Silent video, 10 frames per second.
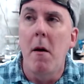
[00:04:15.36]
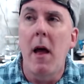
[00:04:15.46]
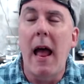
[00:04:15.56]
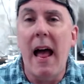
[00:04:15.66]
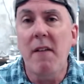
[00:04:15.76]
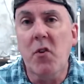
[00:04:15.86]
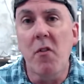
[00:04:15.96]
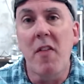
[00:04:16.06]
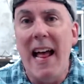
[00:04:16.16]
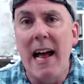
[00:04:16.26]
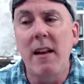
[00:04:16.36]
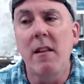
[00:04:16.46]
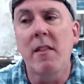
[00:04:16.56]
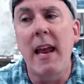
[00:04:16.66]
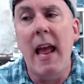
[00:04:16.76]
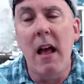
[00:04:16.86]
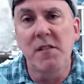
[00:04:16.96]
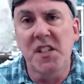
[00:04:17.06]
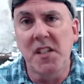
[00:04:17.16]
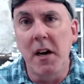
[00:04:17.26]
After that, they have
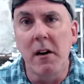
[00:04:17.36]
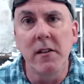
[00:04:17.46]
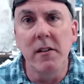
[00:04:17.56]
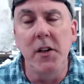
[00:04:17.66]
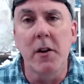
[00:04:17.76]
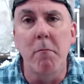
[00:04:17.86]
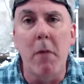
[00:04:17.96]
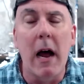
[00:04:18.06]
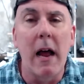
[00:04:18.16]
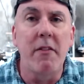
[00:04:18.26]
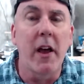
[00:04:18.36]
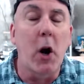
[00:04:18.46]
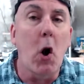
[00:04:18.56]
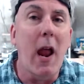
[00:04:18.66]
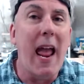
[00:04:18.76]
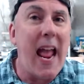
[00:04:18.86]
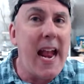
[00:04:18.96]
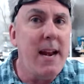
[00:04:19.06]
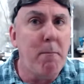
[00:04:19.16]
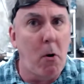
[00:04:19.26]
scenarios that you can buy that are
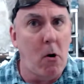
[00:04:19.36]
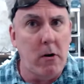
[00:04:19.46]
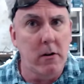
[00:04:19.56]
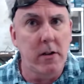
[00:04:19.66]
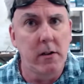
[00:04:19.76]
8-part